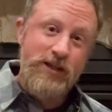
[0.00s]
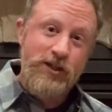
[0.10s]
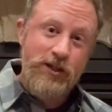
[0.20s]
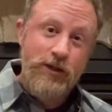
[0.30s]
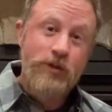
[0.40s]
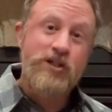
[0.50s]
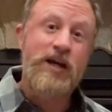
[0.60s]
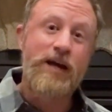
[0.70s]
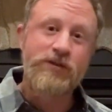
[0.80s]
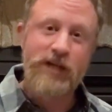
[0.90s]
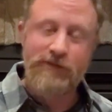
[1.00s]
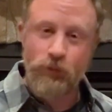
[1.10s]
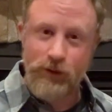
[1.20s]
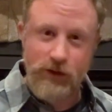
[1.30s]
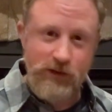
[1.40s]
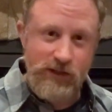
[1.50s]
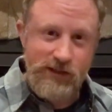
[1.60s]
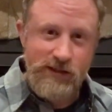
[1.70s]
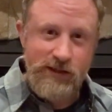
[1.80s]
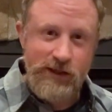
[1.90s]
huge time saver with those
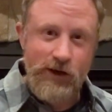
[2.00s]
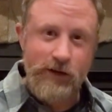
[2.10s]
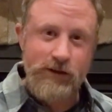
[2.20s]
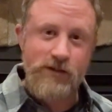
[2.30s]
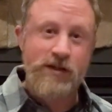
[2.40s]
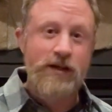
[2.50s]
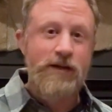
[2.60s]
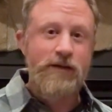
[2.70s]
consistent characters,